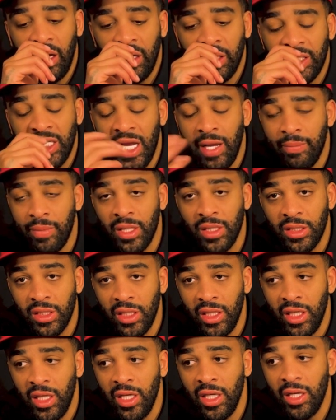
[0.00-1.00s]
Champions
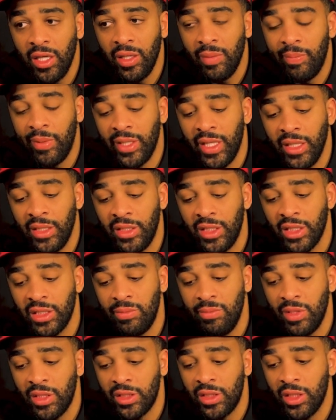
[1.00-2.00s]
League, but they just
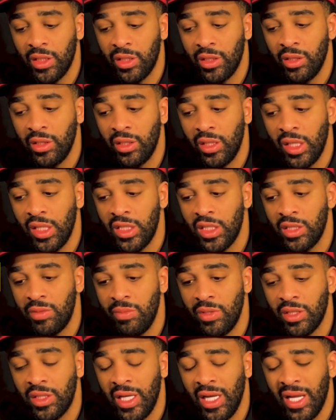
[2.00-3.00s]
missed
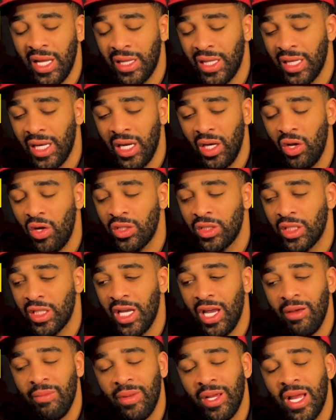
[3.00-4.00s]
it. I think they lost a
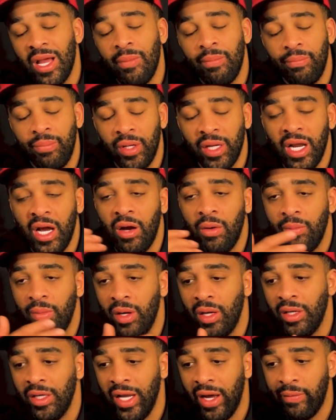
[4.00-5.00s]
game and got put out.
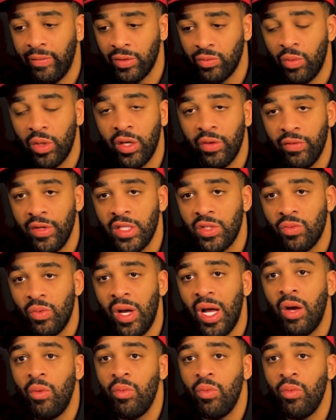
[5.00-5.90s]
But that was one of the reasons why I